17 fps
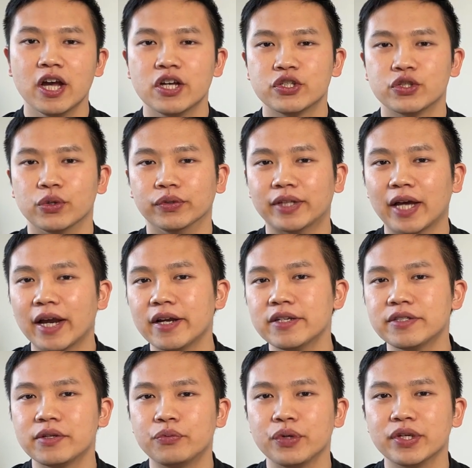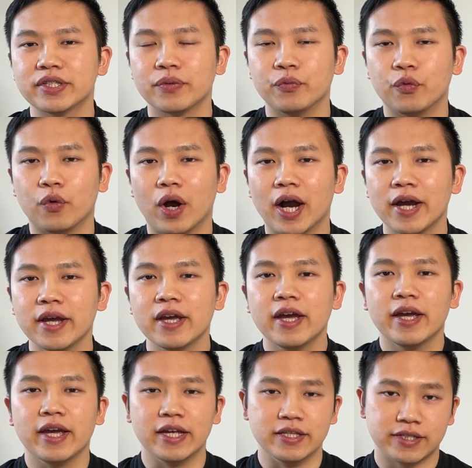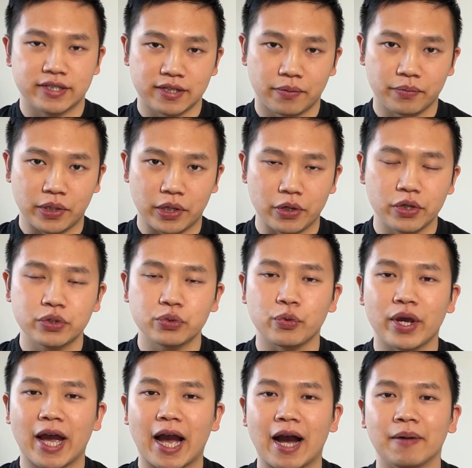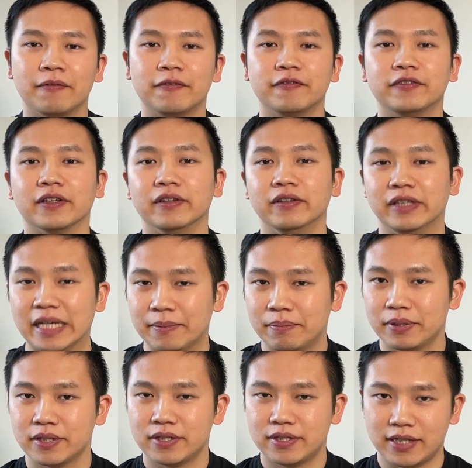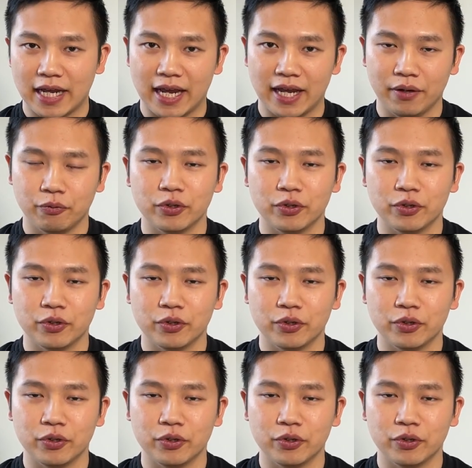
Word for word: So that is the reason why in some years we have the leap day,